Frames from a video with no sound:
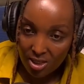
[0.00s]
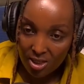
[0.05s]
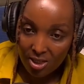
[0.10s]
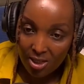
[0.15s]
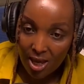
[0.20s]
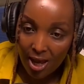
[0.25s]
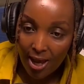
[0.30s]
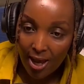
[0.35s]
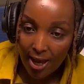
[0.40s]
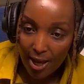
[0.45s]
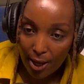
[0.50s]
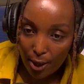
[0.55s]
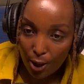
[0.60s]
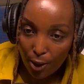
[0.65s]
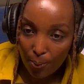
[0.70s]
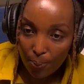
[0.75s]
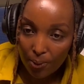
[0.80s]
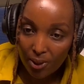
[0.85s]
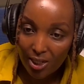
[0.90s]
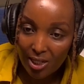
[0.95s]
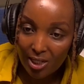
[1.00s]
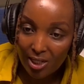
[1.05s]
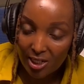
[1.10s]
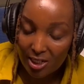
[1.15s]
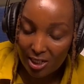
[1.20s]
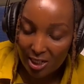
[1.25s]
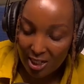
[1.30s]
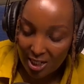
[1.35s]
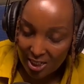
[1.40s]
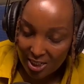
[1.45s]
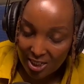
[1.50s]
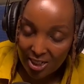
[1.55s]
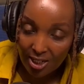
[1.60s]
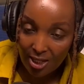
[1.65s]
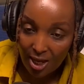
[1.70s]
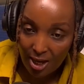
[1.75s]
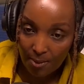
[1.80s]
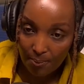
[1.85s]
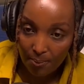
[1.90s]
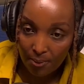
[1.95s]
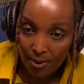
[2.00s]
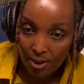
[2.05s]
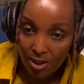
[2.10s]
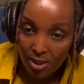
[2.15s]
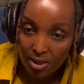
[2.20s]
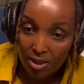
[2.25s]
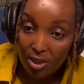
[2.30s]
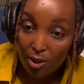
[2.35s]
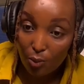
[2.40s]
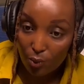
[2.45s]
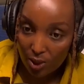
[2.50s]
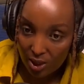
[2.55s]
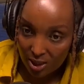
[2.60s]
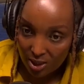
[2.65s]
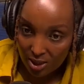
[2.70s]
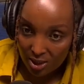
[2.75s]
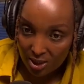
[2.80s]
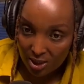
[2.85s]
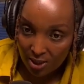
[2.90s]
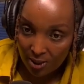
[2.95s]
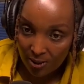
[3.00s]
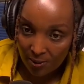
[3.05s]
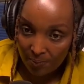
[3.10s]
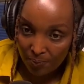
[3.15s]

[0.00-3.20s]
that help in eating up the waste.